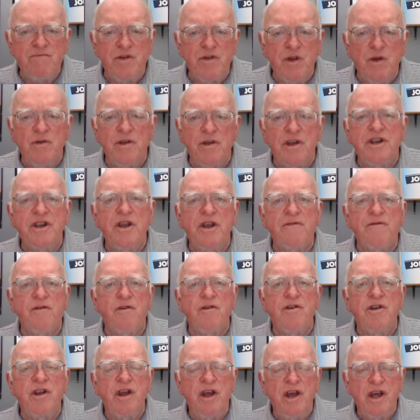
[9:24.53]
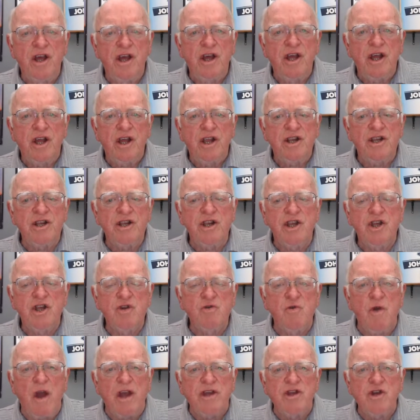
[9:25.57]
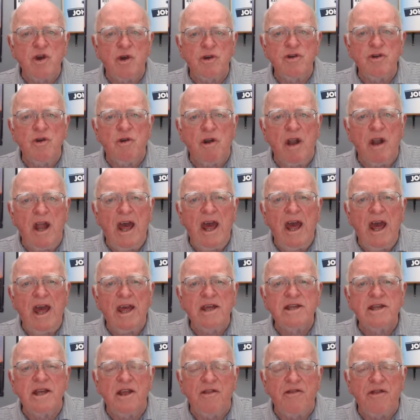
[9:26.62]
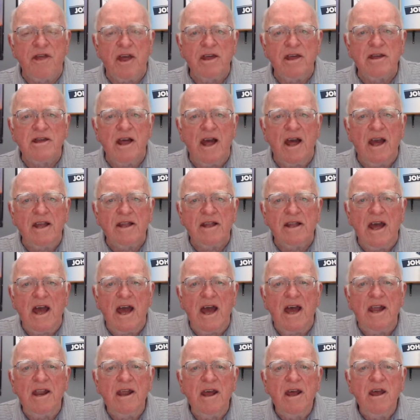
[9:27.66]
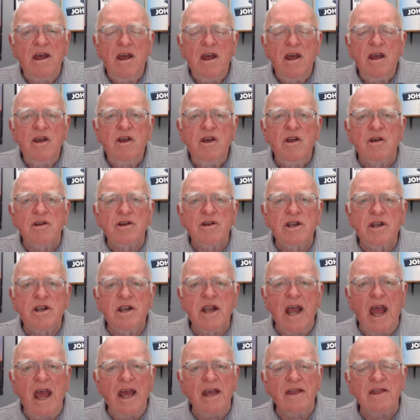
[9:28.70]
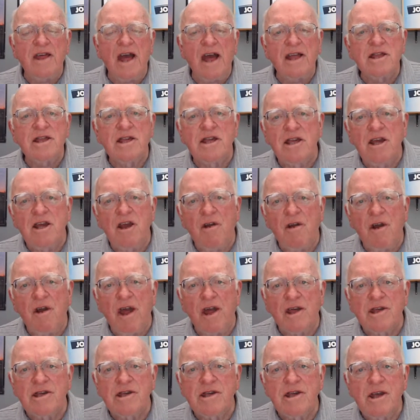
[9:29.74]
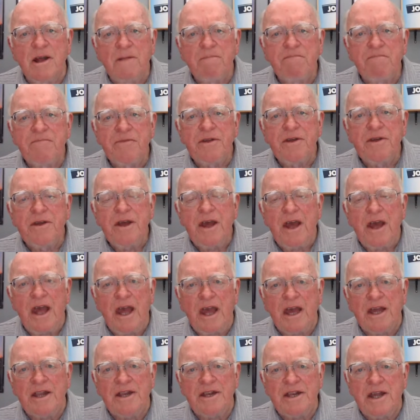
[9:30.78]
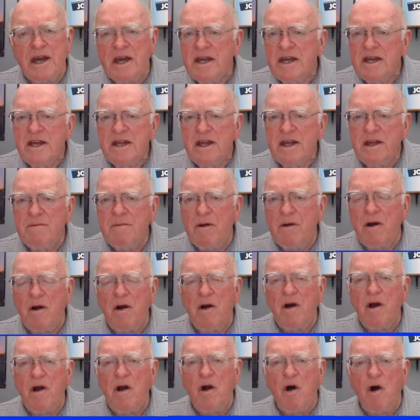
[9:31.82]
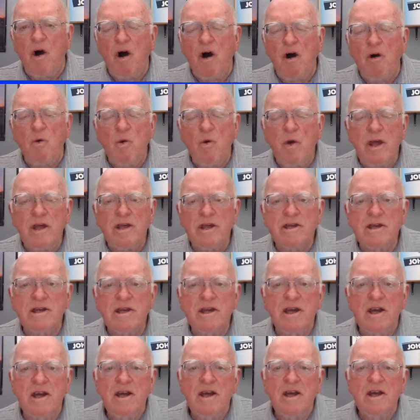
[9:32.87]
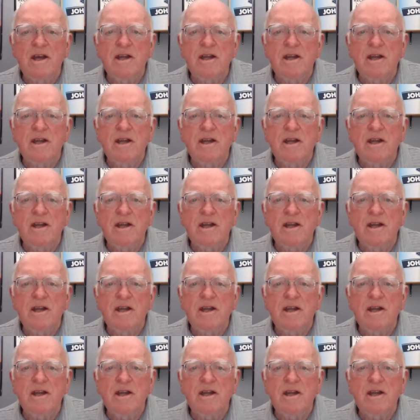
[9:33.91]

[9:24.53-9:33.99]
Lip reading: the different stretch on your legs and things like that. Take that serious, and always